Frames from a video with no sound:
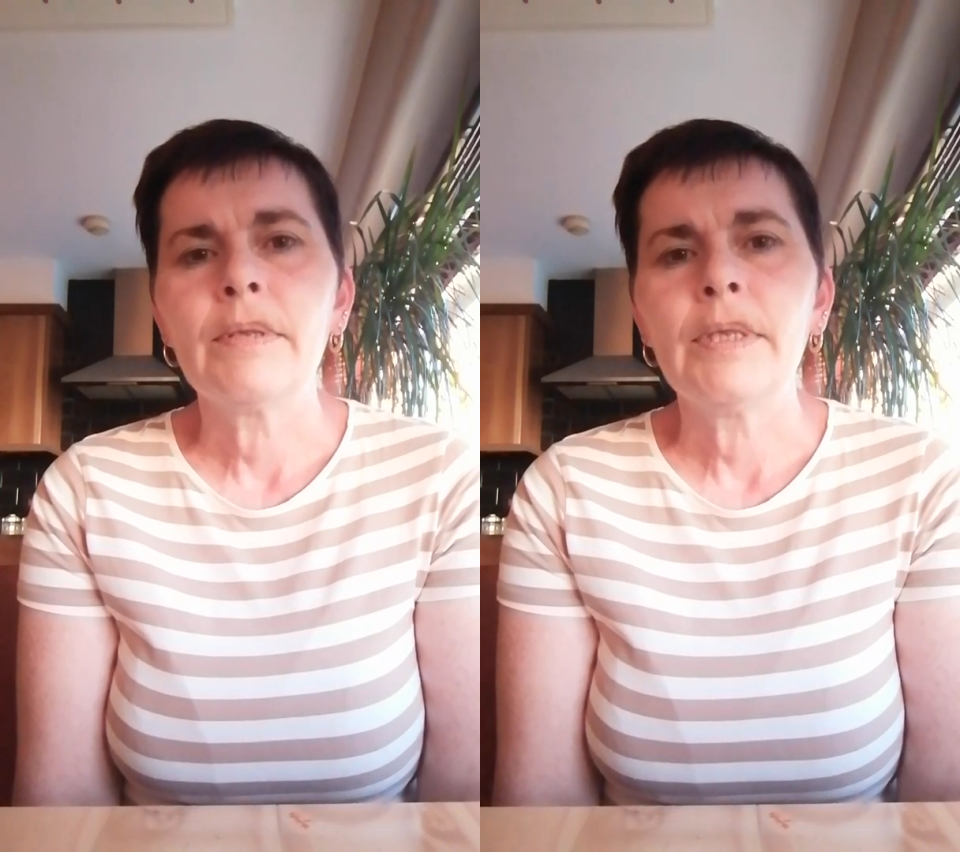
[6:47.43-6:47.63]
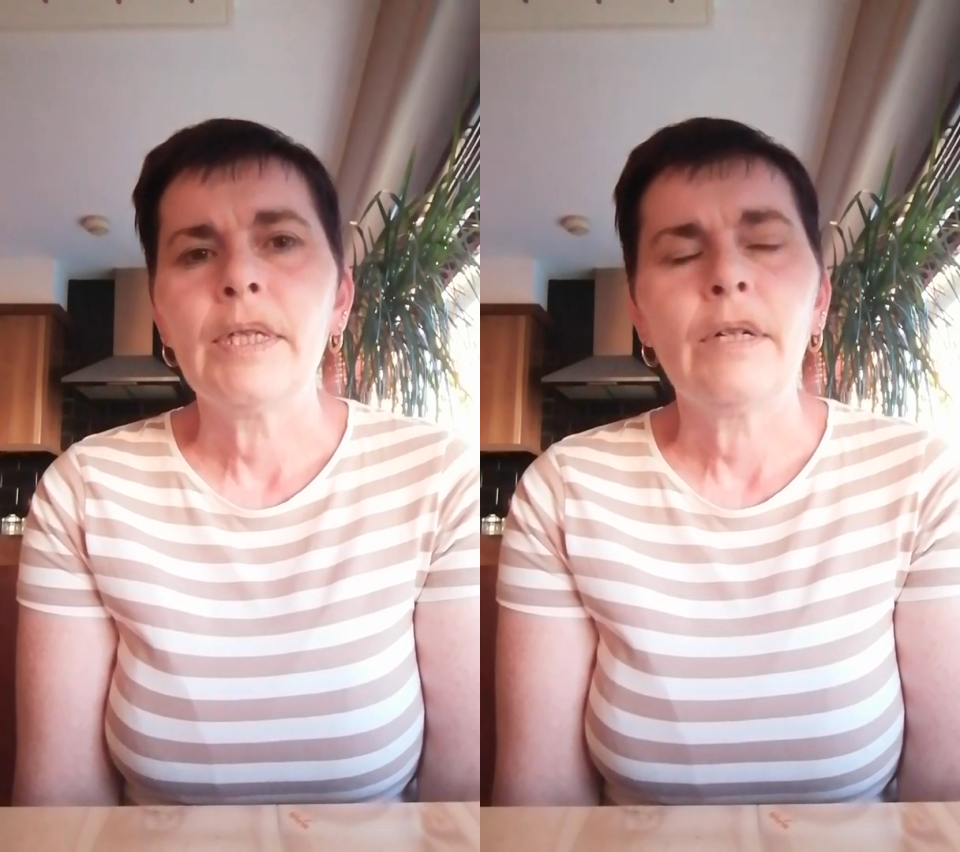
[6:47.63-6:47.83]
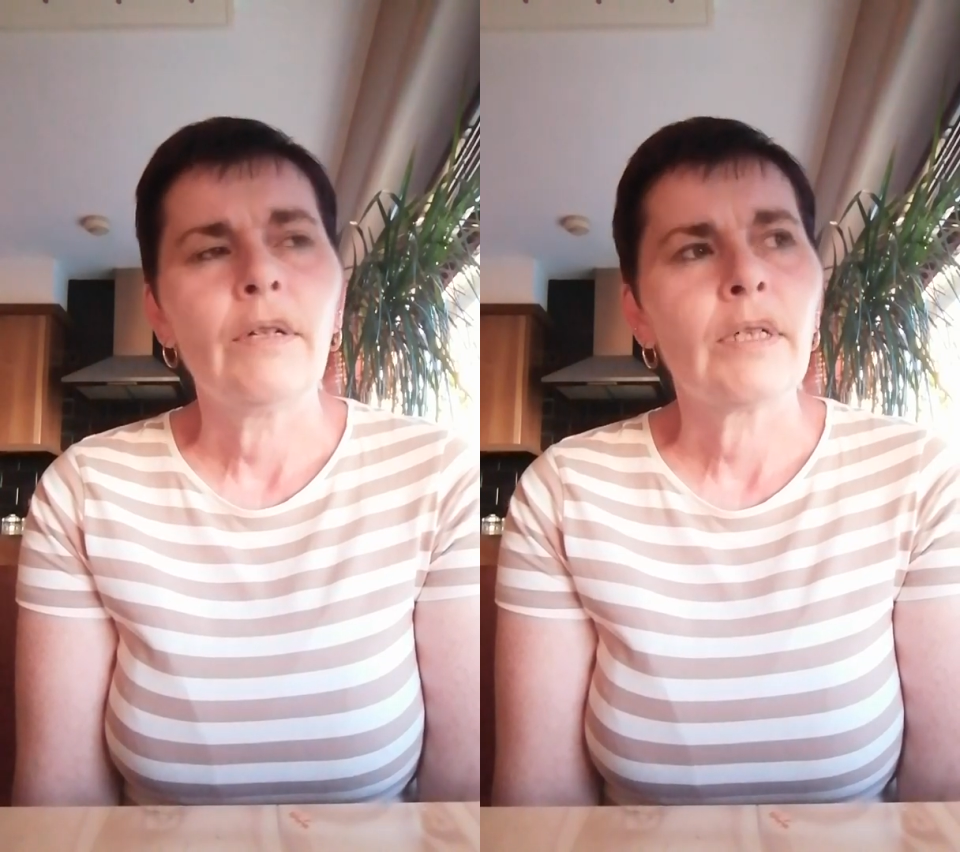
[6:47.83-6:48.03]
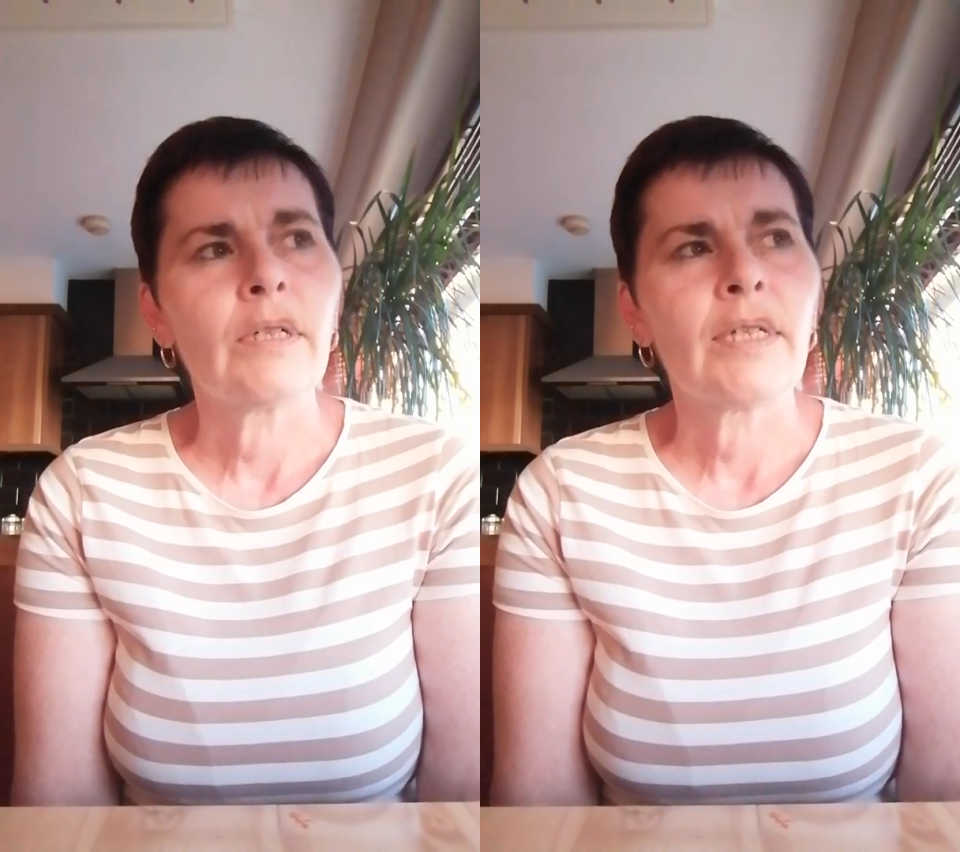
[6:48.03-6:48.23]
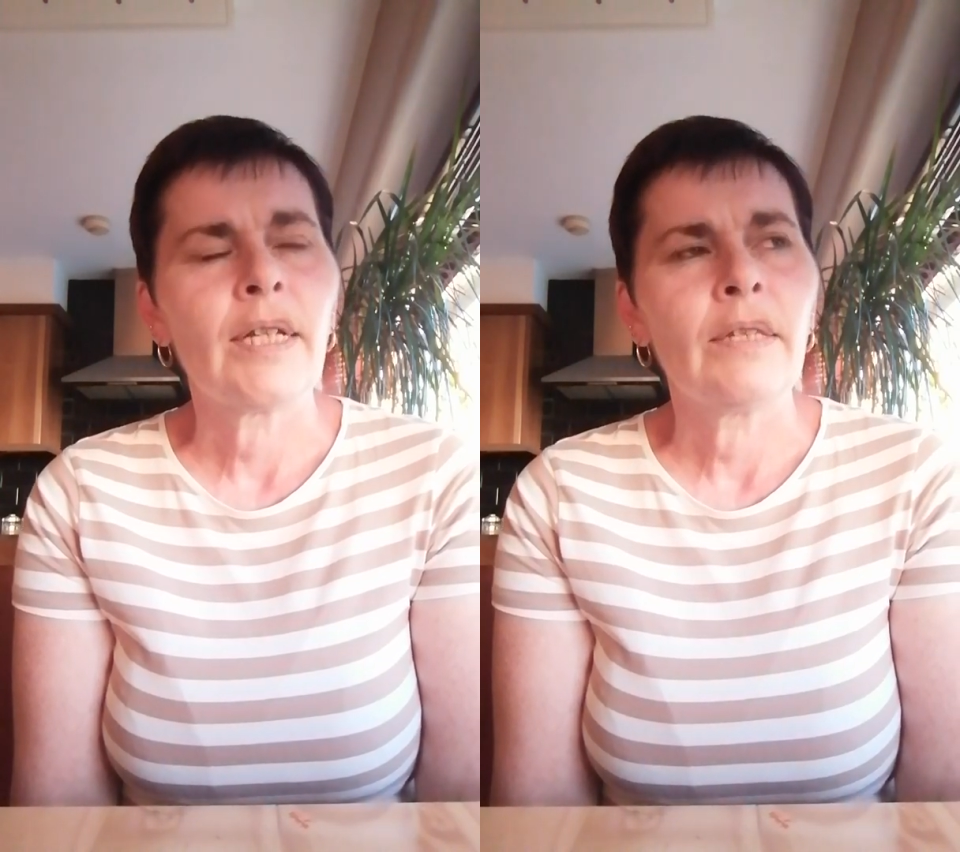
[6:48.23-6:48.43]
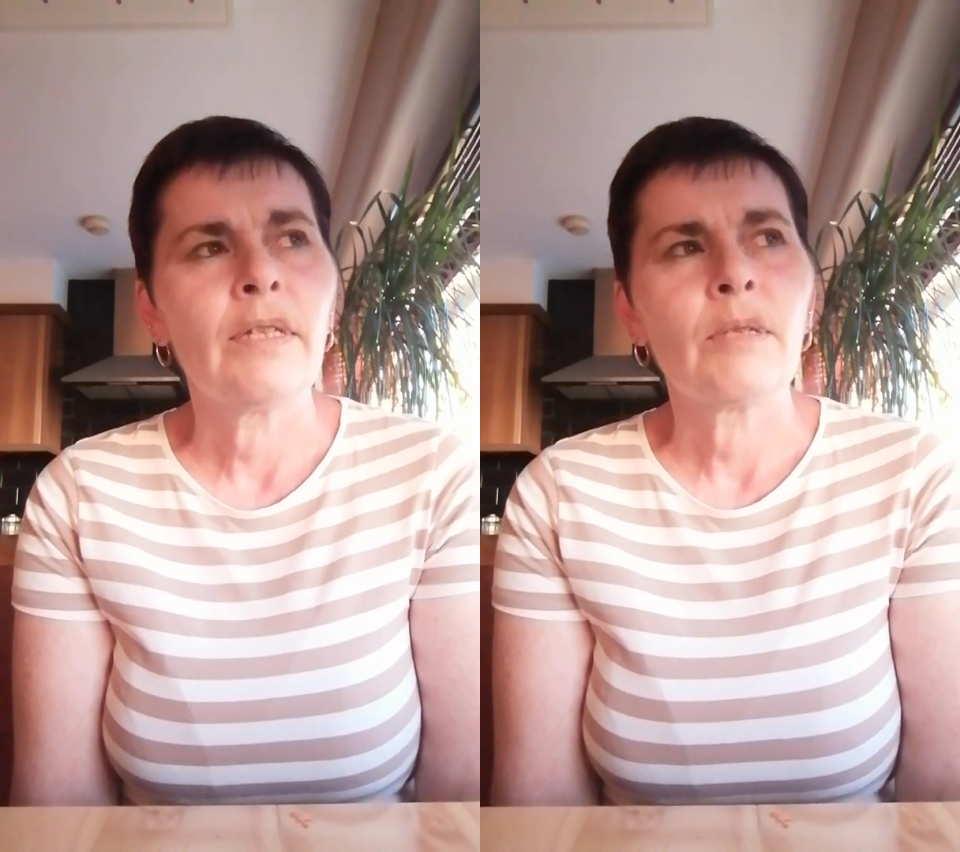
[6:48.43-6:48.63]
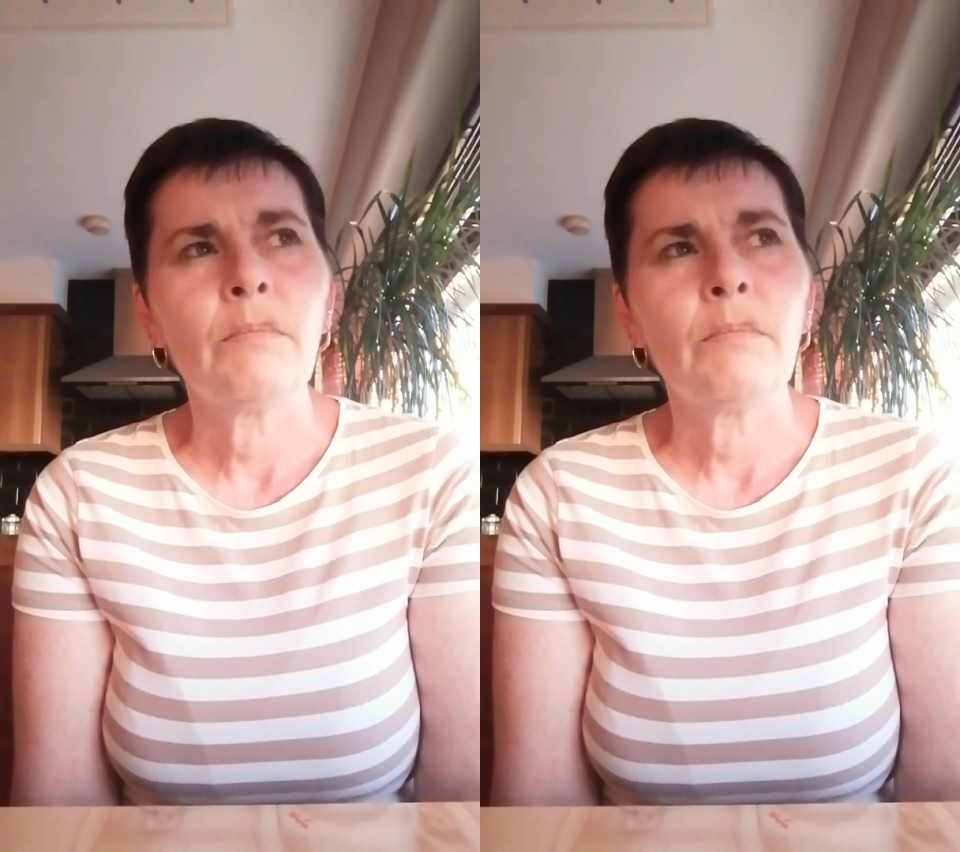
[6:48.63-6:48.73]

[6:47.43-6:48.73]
Like I said, there's